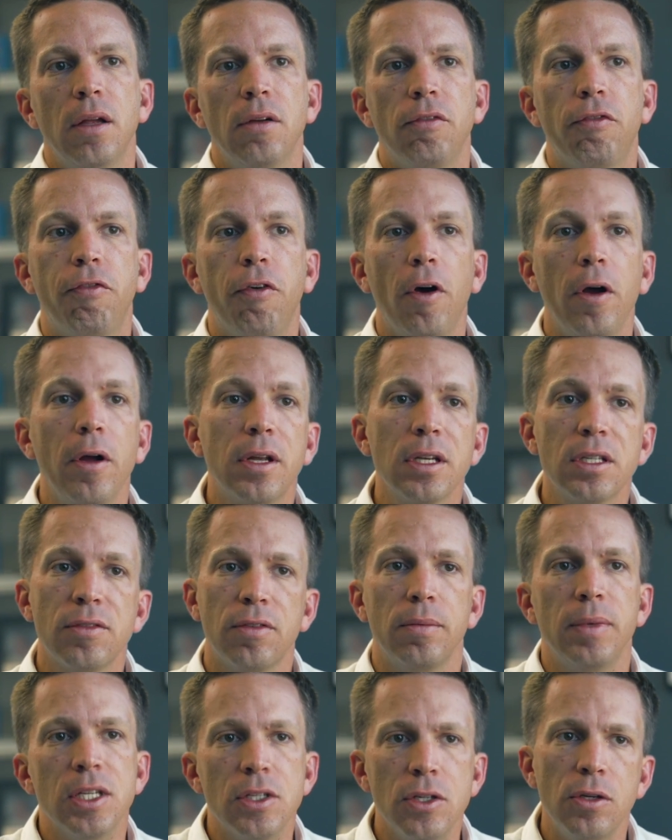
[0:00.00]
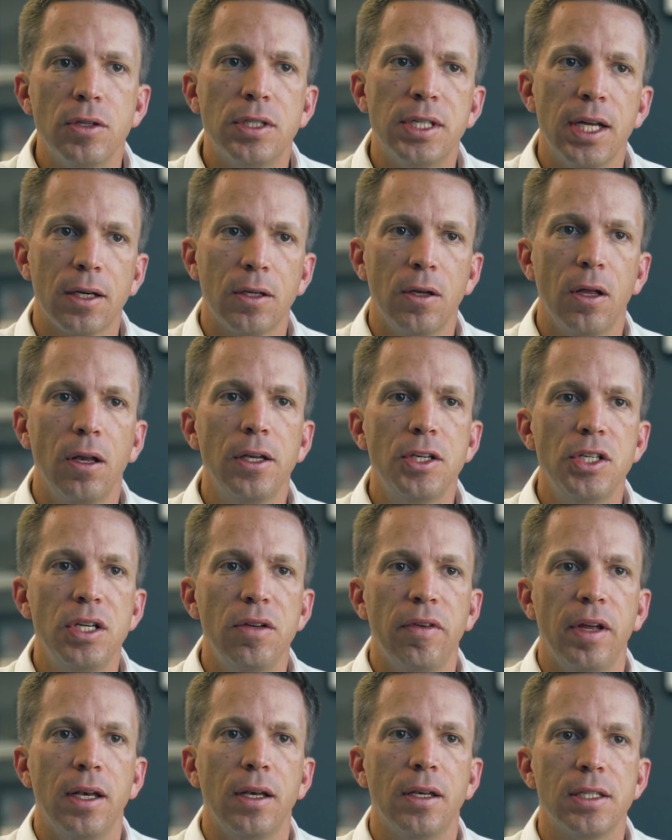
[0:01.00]
focus from these new technology
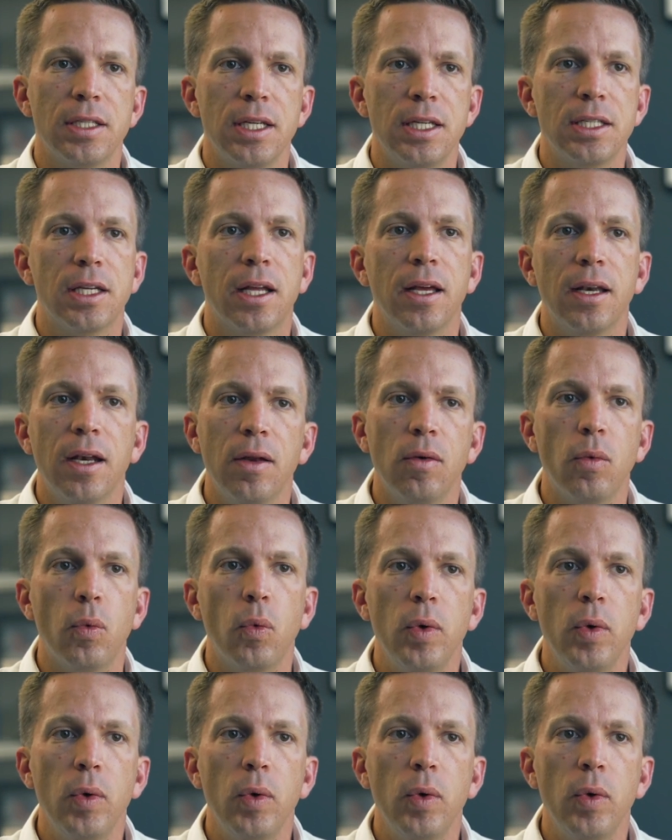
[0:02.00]
vendors is going to